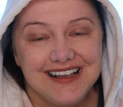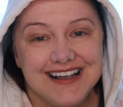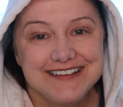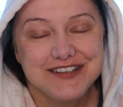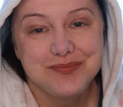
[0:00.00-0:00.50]

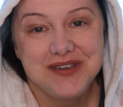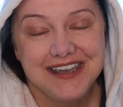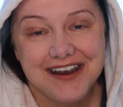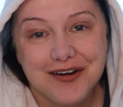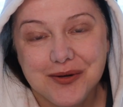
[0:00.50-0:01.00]
guys, it's me,
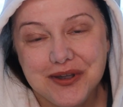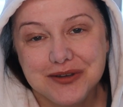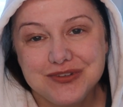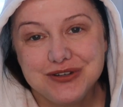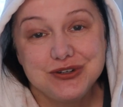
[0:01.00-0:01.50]
Kara.
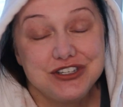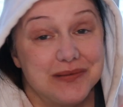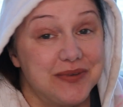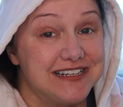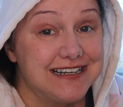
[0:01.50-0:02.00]
Welcome to
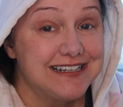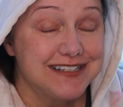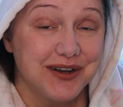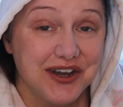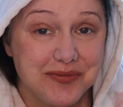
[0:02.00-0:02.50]
Champagne
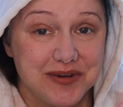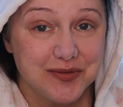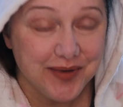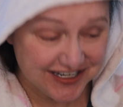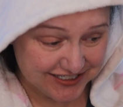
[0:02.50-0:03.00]
Taste on a
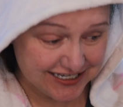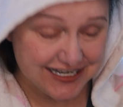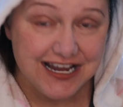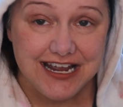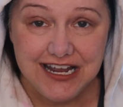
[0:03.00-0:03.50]
Bare
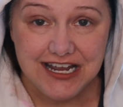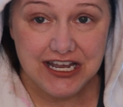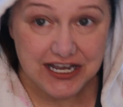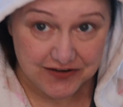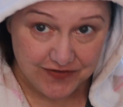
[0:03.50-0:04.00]
Budget.
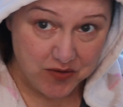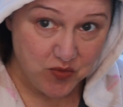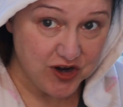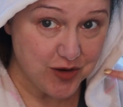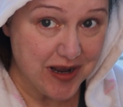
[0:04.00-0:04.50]
And if
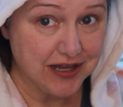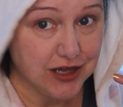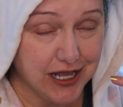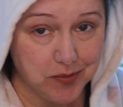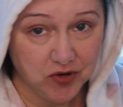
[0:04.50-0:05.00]
I'm wearing my
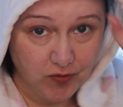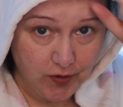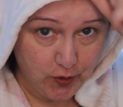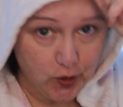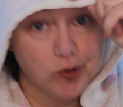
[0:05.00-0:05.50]
llama
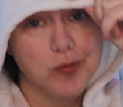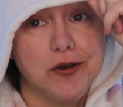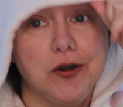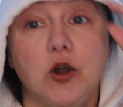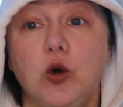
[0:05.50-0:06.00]
robe
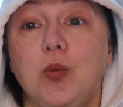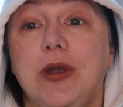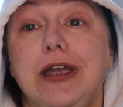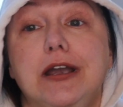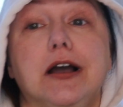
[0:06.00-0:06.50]
and no
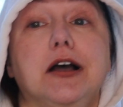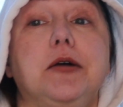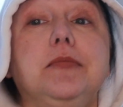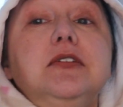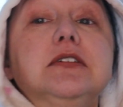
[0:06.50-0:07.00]

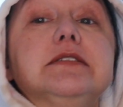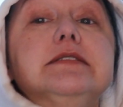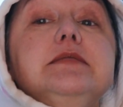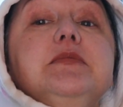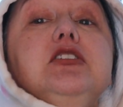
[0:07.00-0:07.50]
makeup,
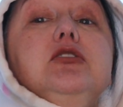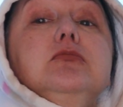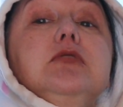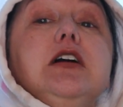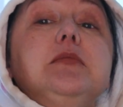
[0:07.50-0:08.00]
see my
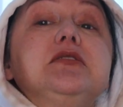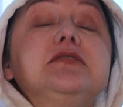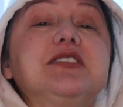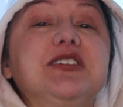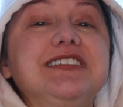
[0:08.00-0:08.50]
cute
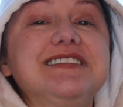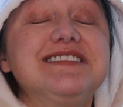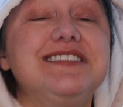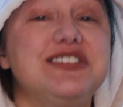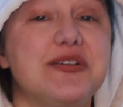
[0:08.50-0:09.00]
llamas? I got this
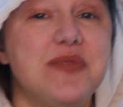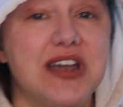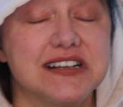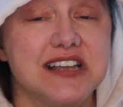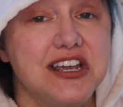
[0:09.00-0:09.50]
at TJ
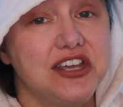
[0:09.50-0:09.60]
Maxx.